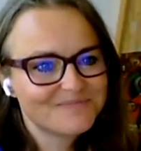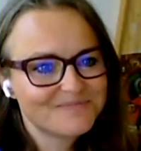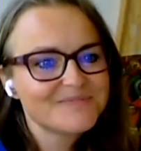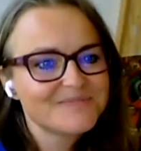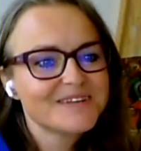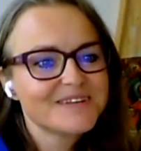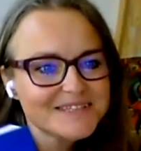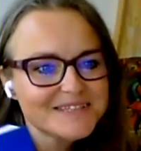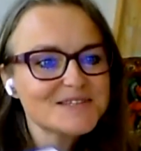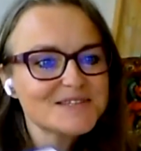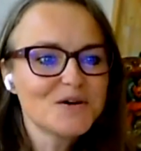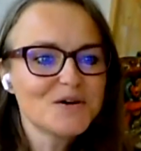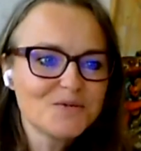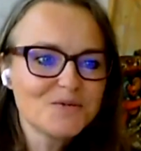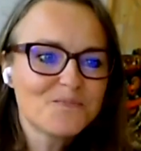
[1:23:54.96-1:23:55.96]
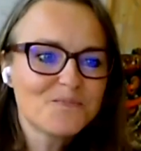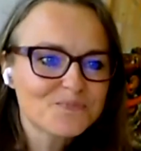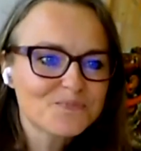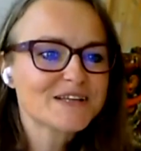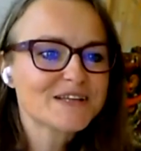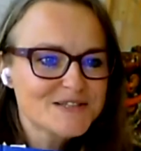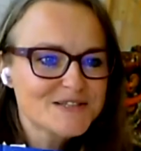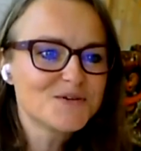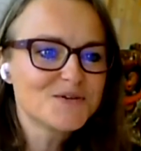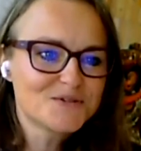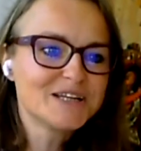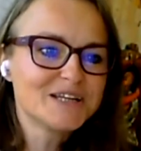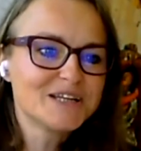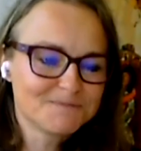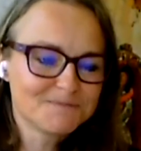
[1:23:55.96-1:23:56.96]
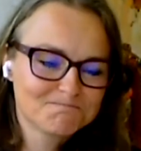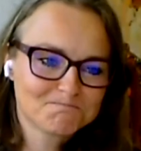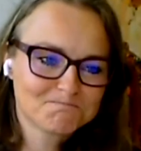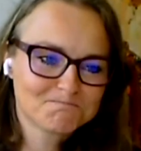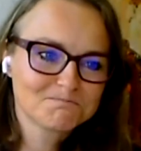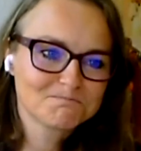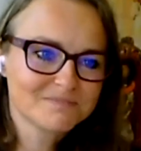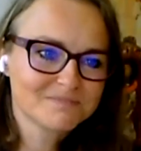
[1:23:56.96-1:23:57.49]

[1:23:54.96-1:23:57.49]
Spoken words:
Right. So, for example, with